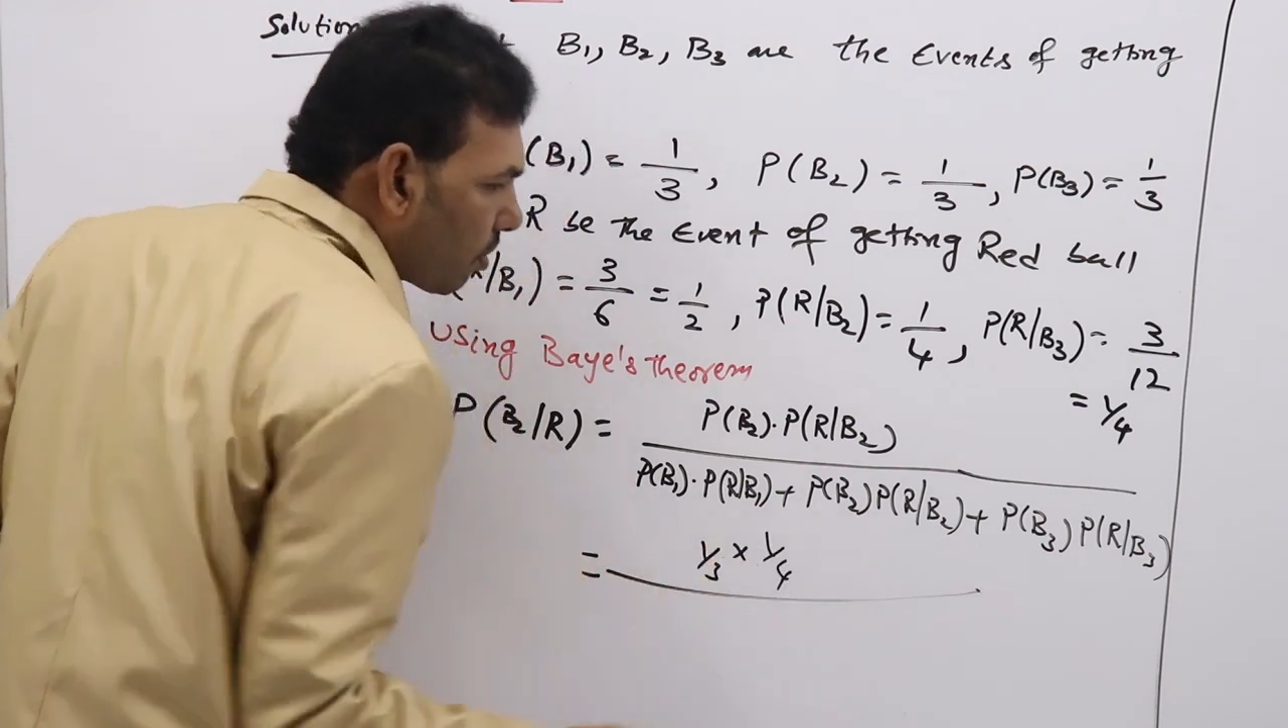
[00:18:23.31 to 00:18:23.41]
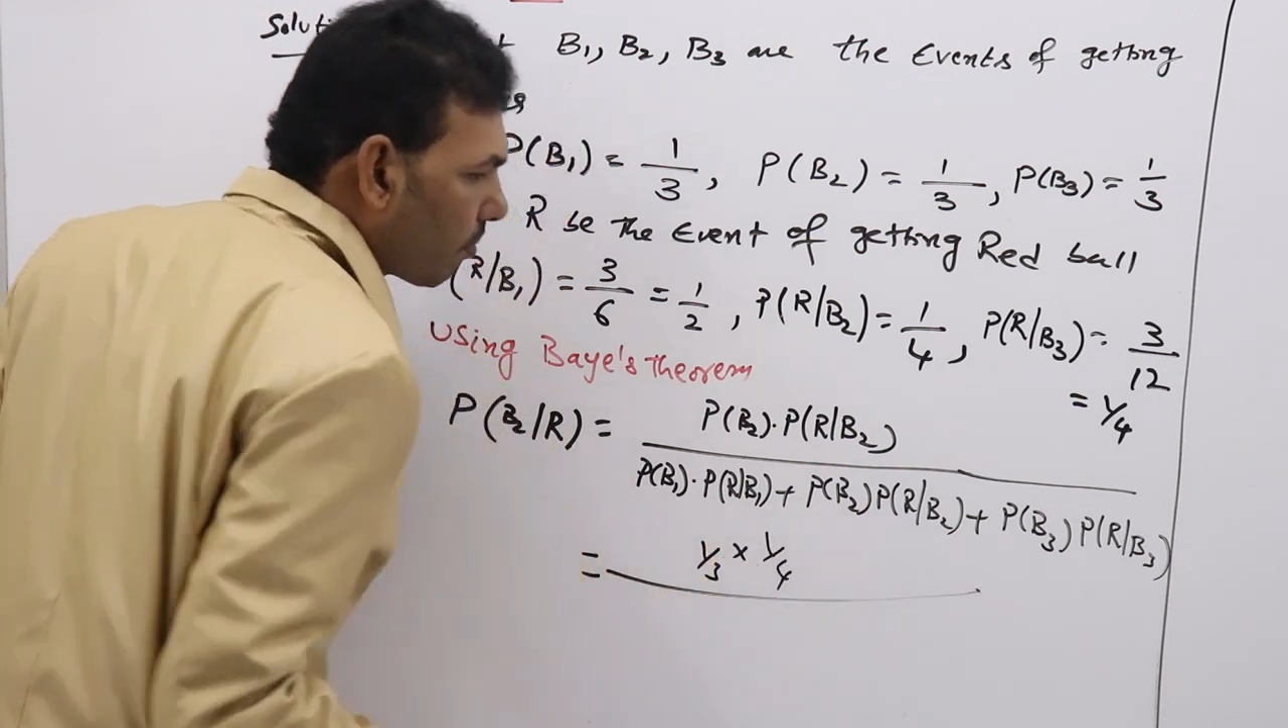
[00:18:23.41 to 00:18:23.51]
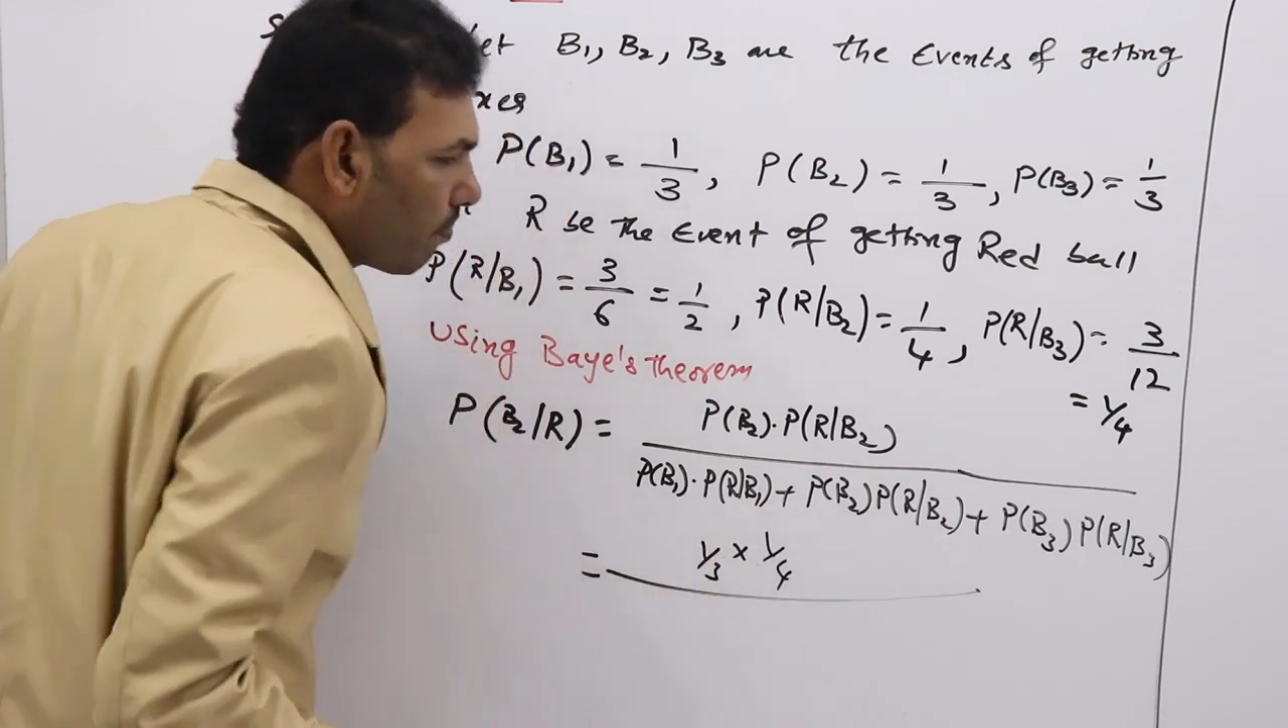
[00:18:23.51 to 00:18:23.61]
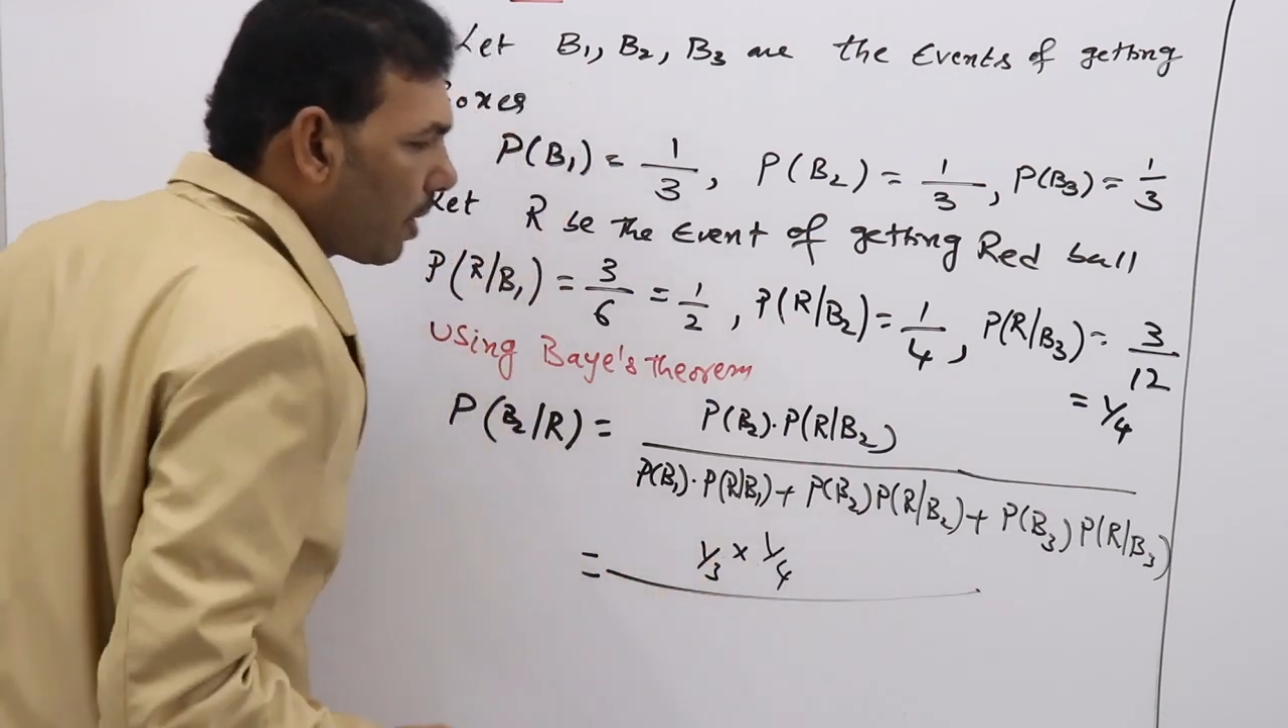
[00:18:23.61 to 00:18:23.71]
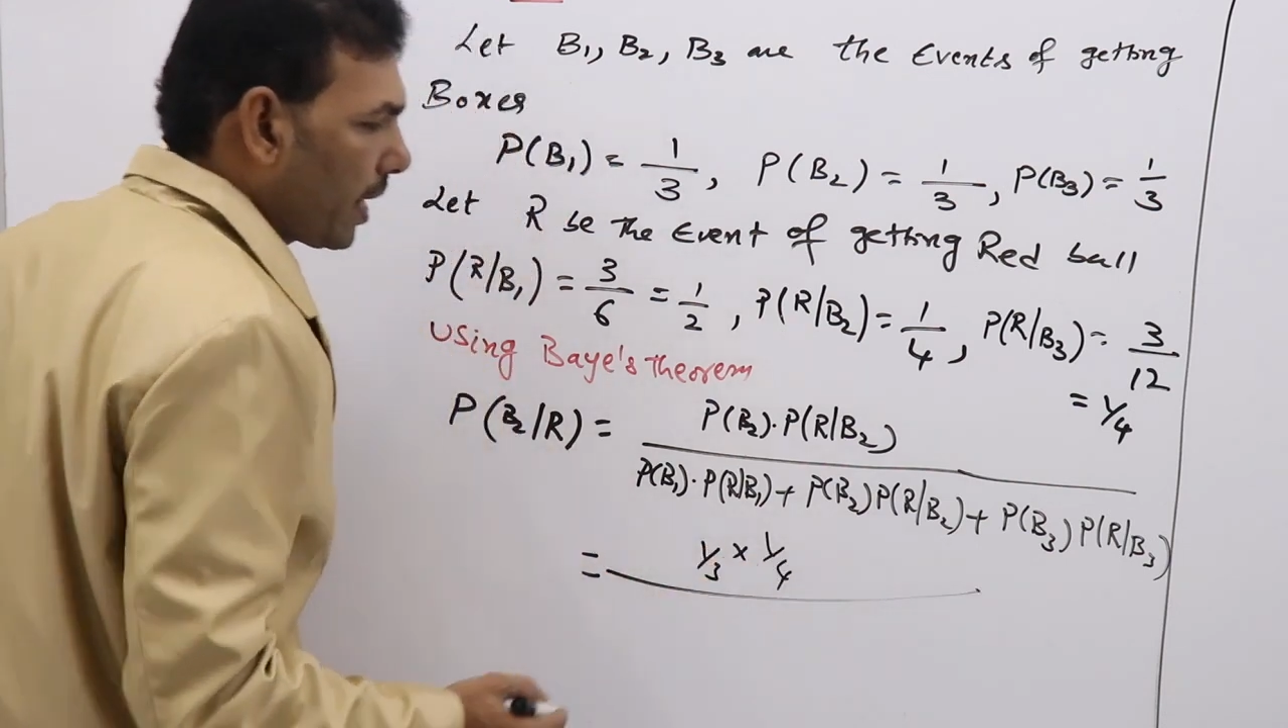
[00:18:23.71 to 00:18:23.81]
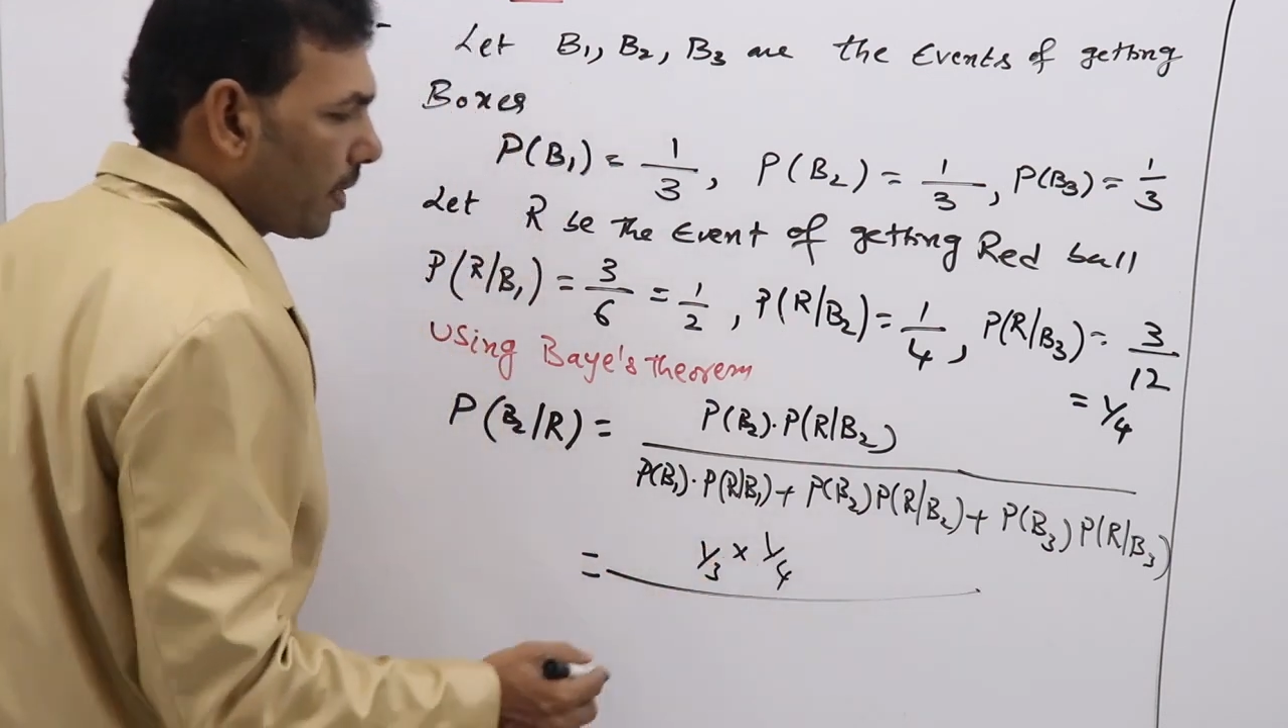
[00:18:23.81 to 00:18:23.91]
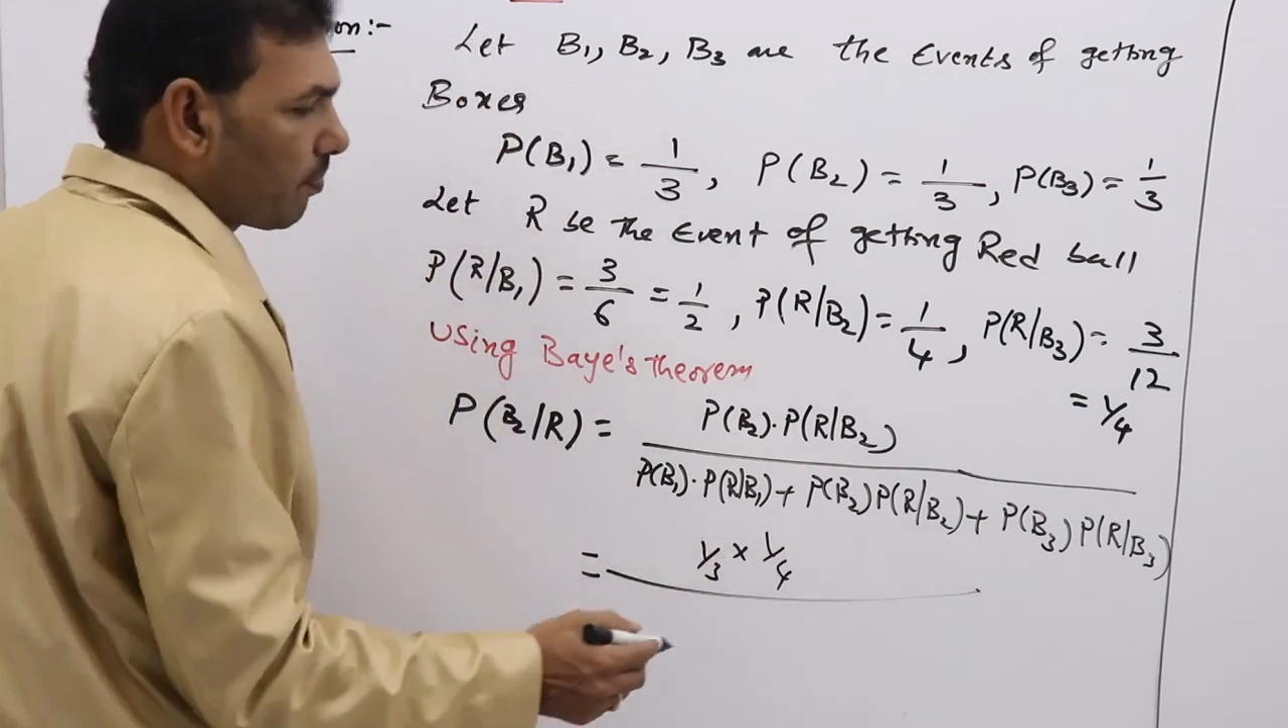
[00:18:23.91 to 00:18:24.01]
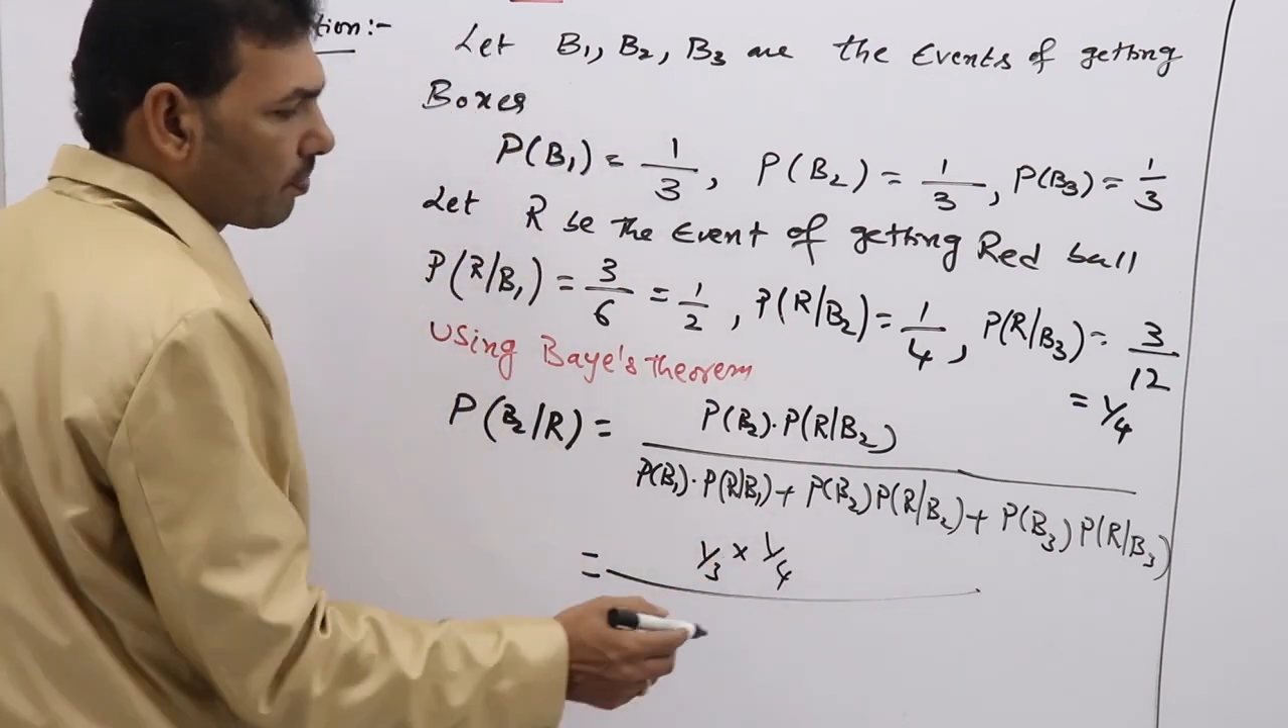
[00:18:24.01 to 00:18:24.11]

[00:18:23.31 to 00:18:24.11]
by